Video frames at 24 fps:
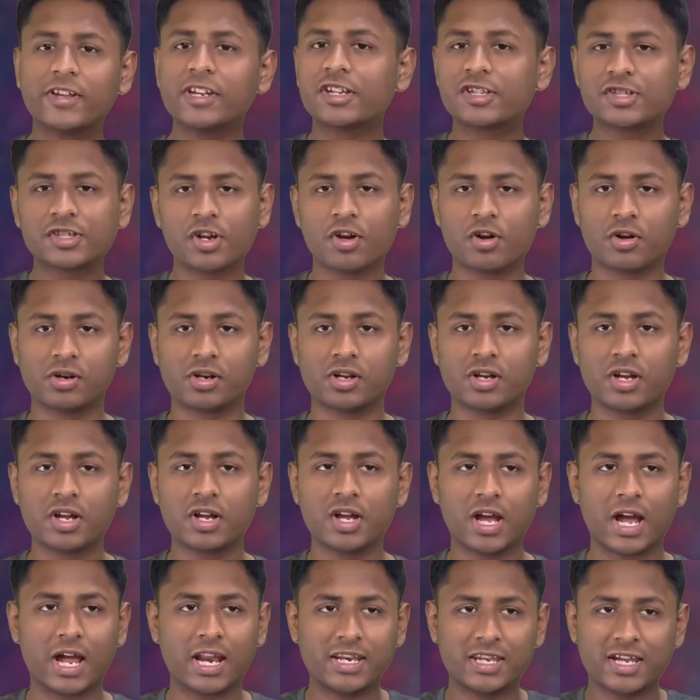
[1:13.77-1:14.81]
they should
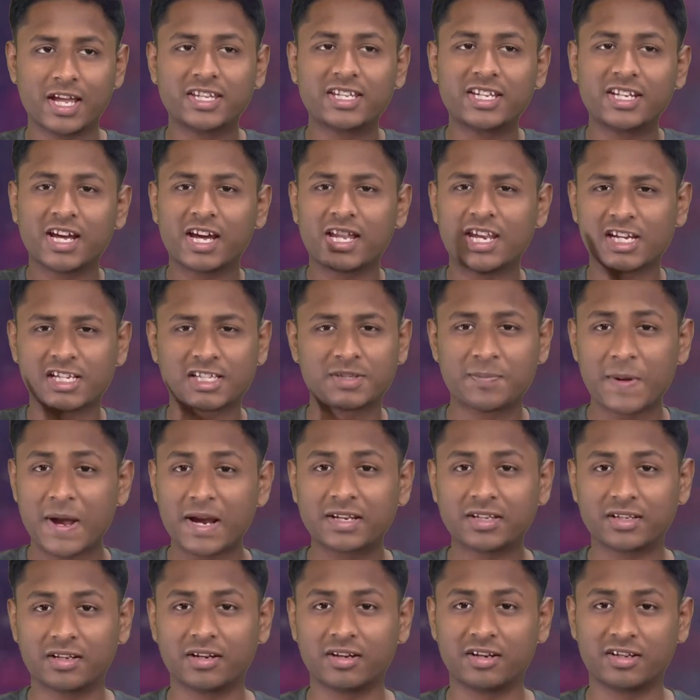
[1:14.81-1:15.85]
and nothing
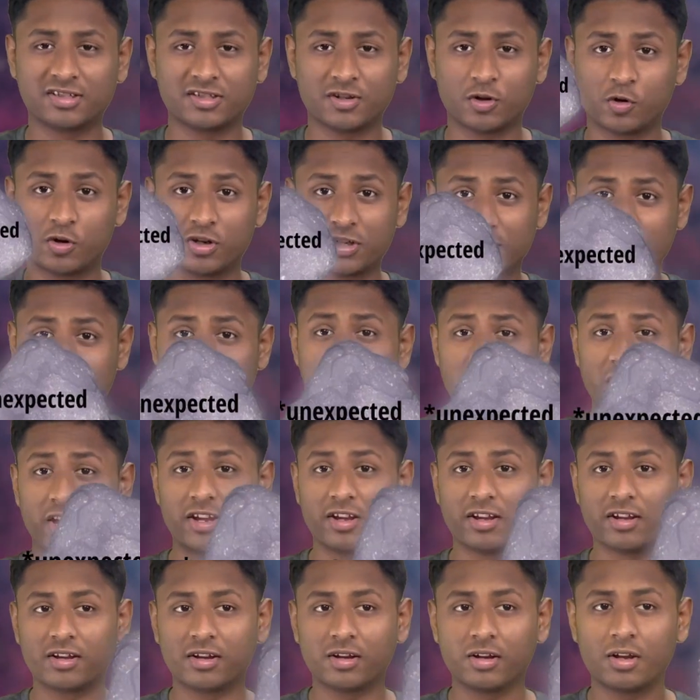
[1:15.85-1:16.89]
unexpected is on its way.
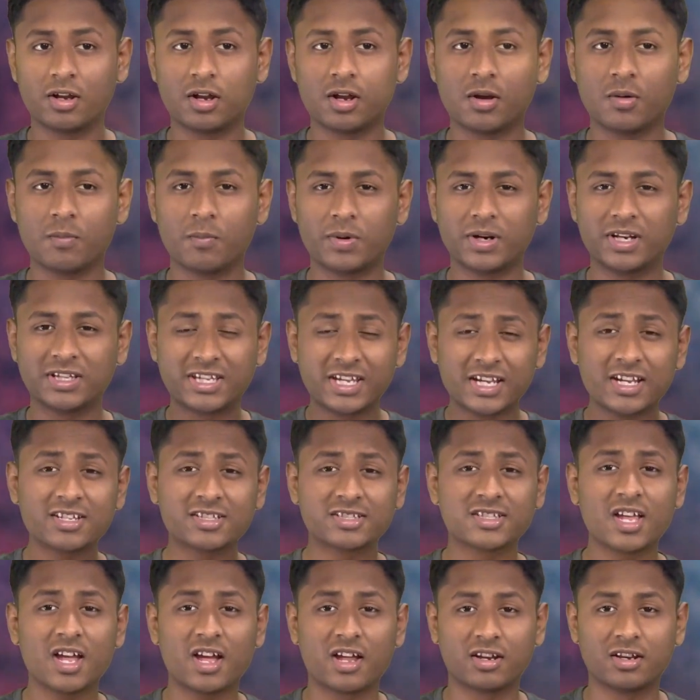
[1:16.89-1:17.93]
But the thing is
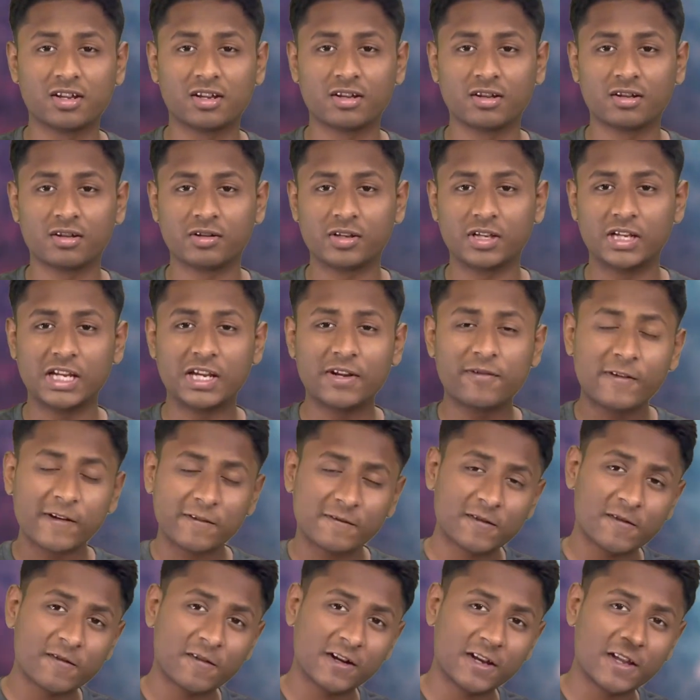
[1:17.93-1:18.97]
that, even if
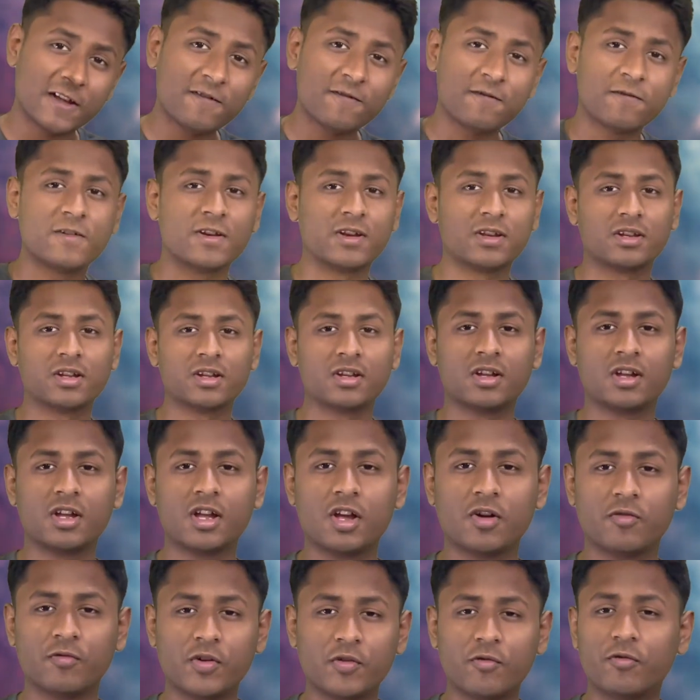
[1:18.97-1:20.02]
they were different,
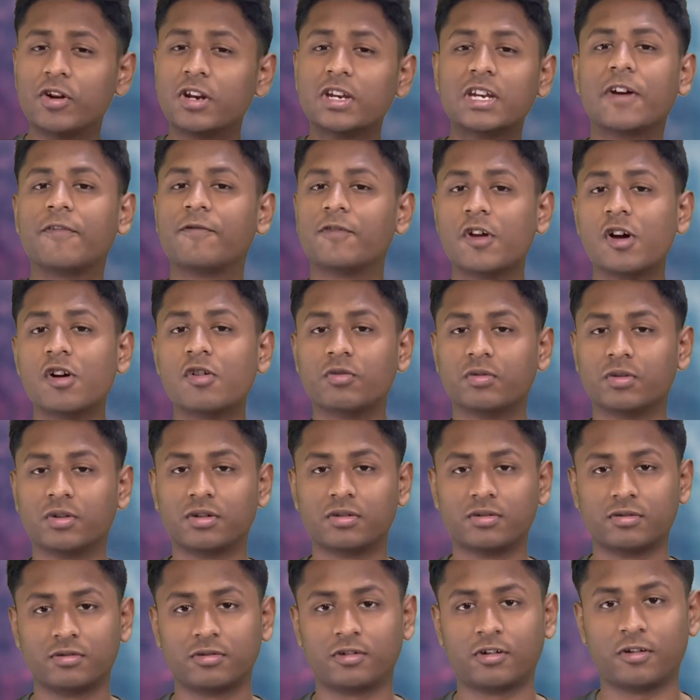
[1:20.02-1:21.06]
we wouldn't have known.
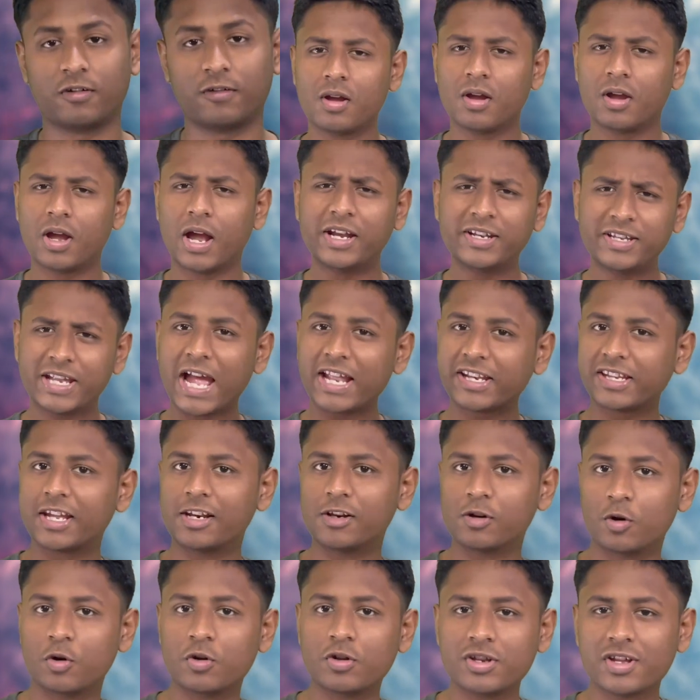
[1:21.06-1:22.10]
And that
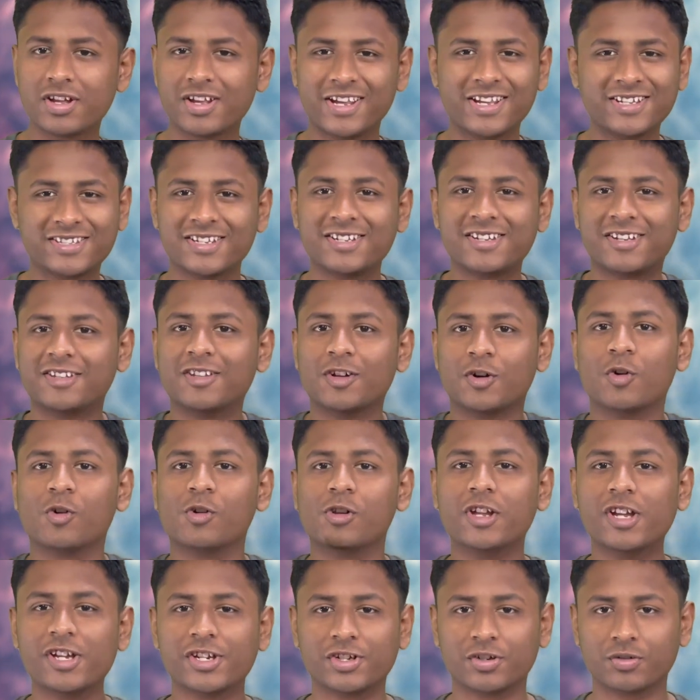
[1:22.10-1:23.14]
alone isn't the whole
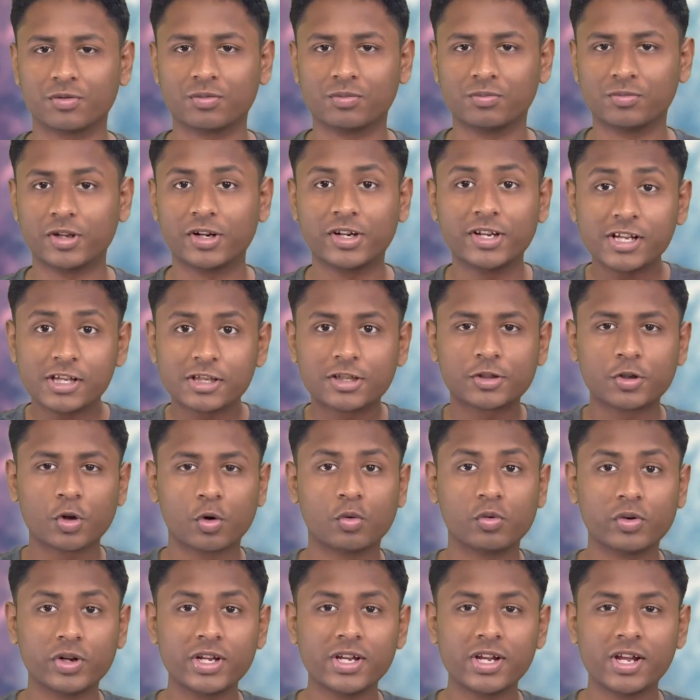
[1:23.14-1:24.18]
issue. The real
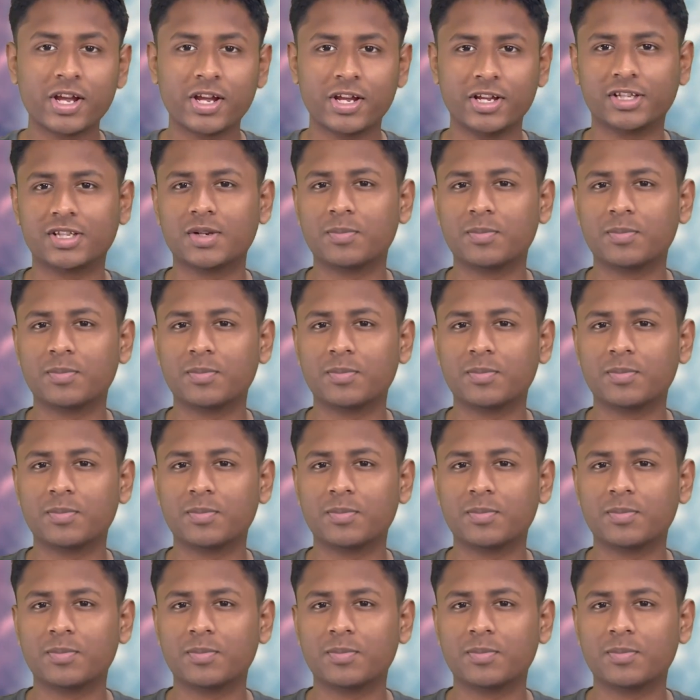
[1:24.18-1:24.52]
story is